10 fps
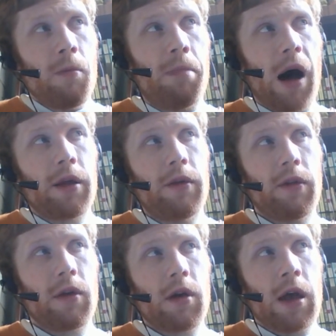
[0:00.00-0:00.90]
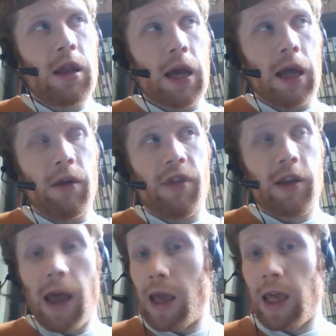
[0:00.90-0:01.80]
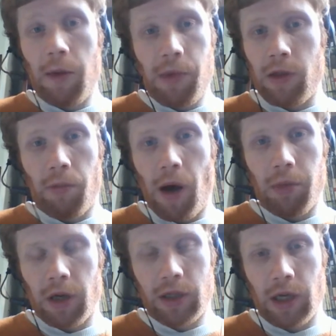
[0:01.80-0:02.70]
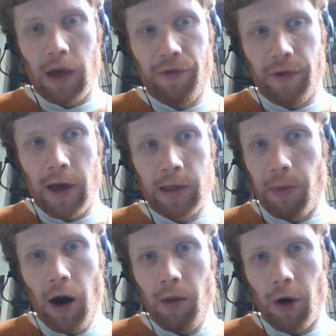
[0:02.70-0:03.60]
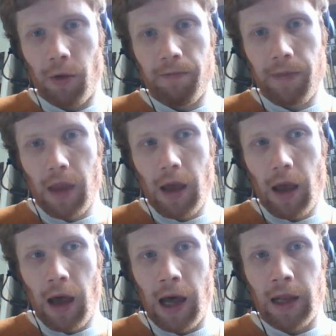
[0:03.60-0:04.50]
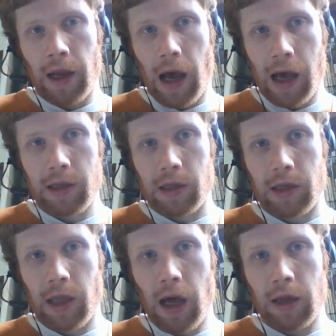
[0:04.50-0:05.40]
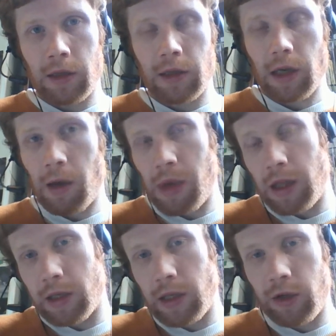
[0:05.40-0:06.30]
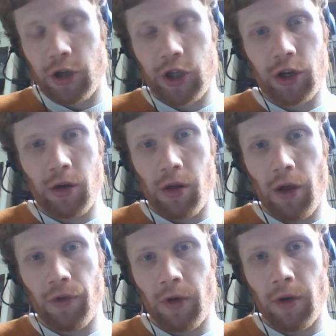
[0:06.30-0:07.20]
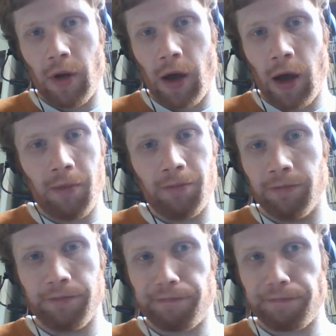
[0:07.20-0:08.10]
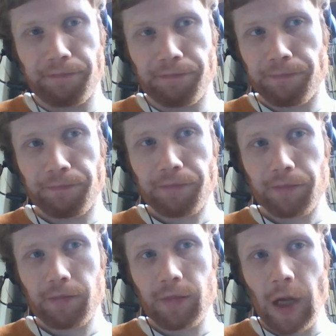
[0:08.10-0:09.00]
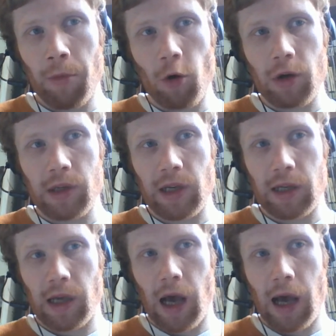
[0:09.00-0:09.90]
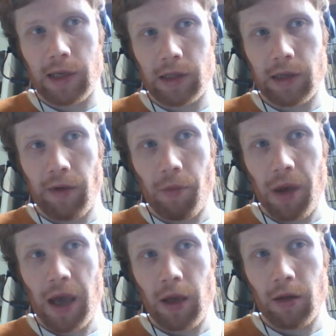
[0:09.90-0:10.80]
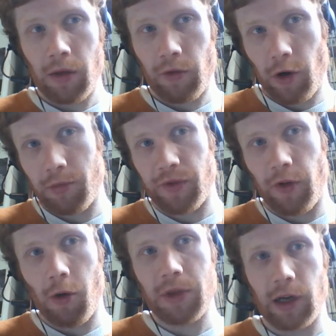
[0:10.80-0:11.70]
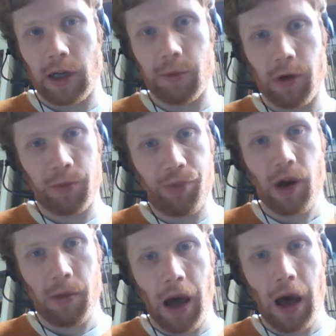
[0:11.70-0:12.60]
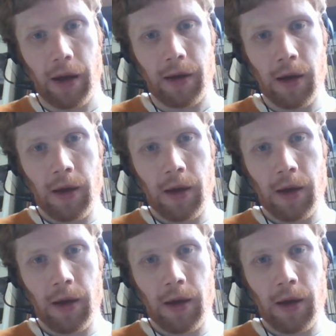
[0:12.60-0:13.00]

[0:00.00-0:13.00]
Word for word: But in the end of the day, keeping the public safe is paramount. And as it stands, I mean, the situation in London, um, I'm not going to say it's the highest it's ever been in terms of homicides, but it's pretty bad.